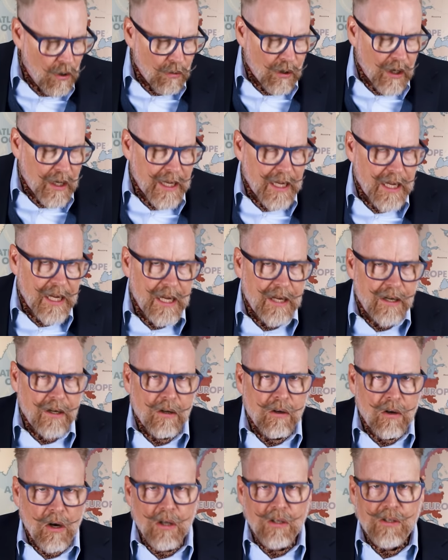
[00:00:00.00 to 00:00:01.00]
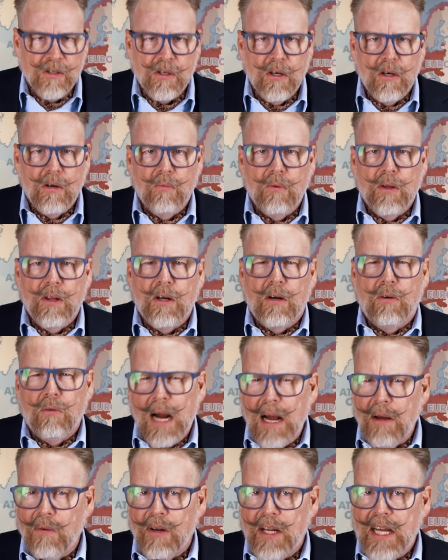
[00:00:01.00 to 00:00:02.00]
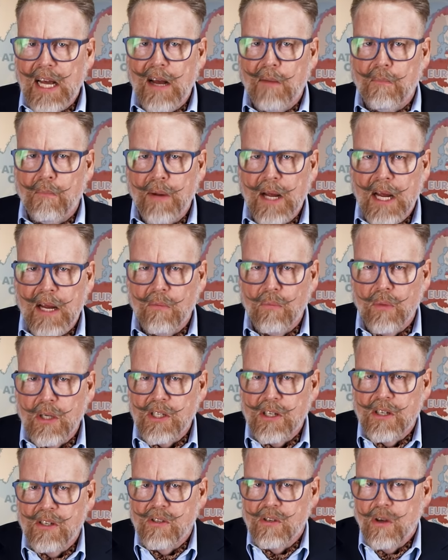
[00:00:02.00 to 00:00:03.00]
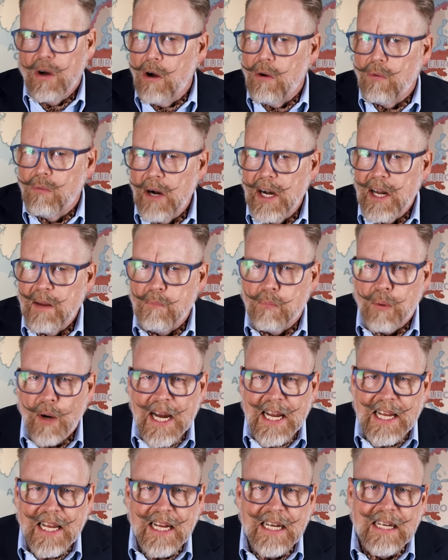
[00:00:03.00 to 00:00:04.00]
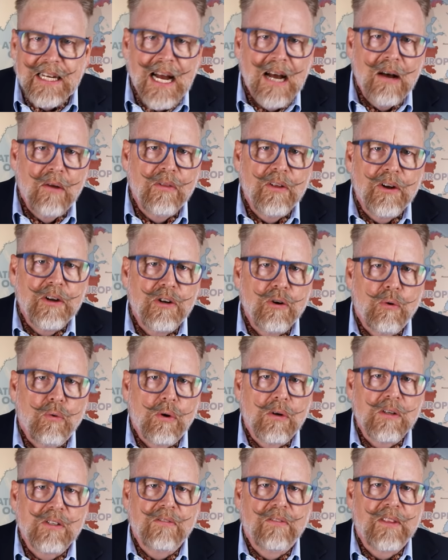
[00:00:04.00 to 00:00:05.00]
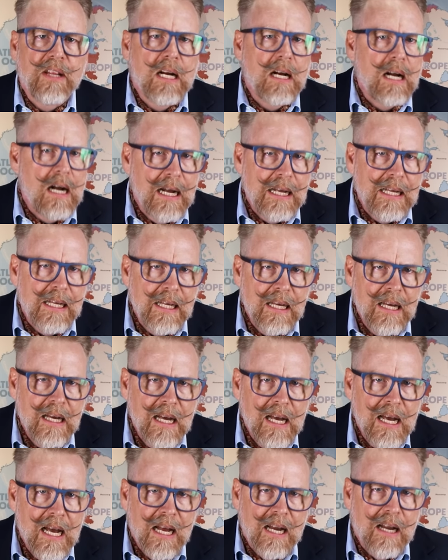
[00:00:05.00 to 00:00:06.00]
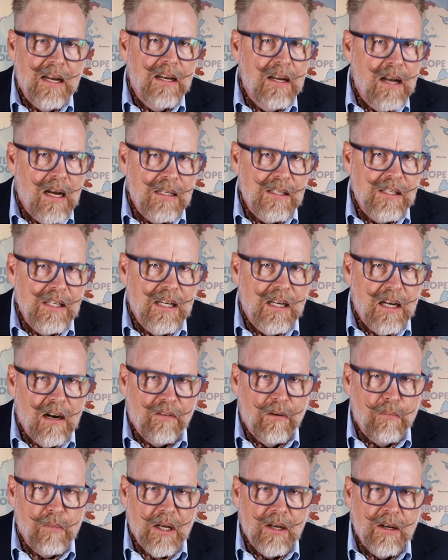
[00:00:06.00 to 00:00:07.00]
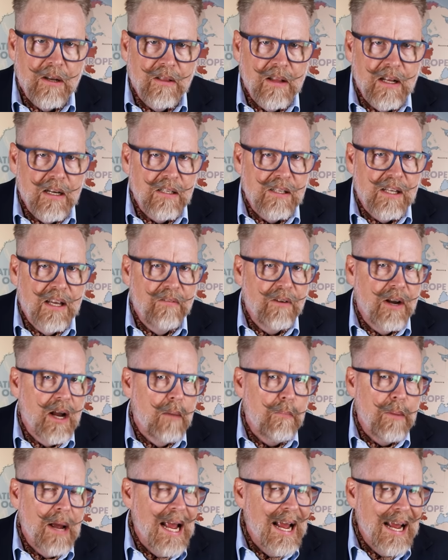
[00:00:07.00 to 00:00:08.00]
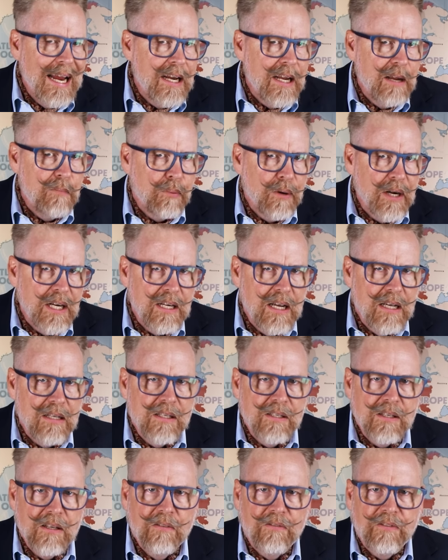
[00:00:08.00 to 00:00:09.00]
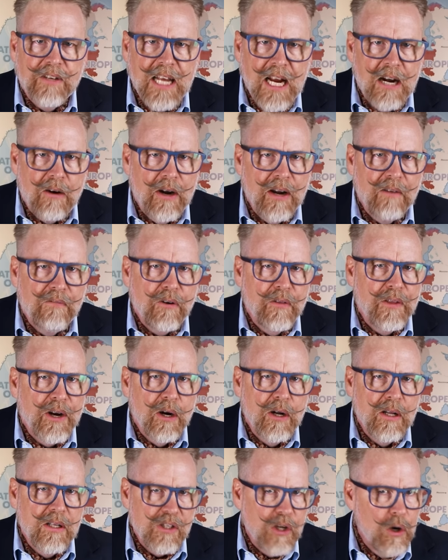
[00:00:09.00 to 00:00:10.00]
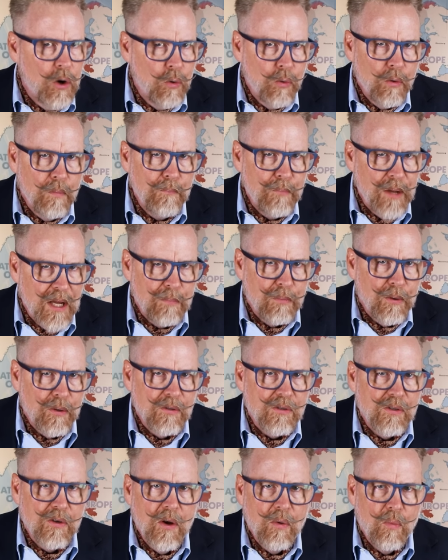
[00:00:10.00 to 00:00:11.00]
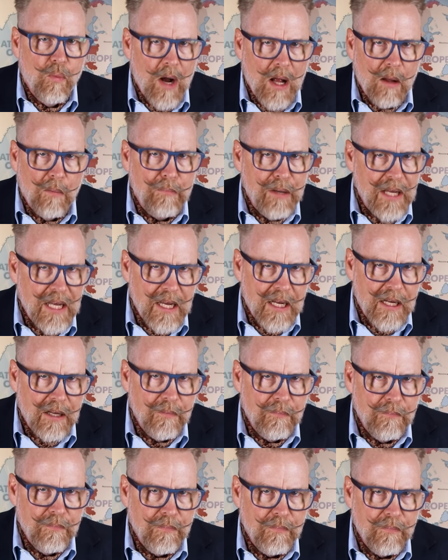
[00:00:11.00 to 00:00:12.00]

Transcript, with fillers: only in concert with a ground campaign which is already breaking down the doors of the Reich and a Nazi government that has given up any pretense of caring for their own people's well being.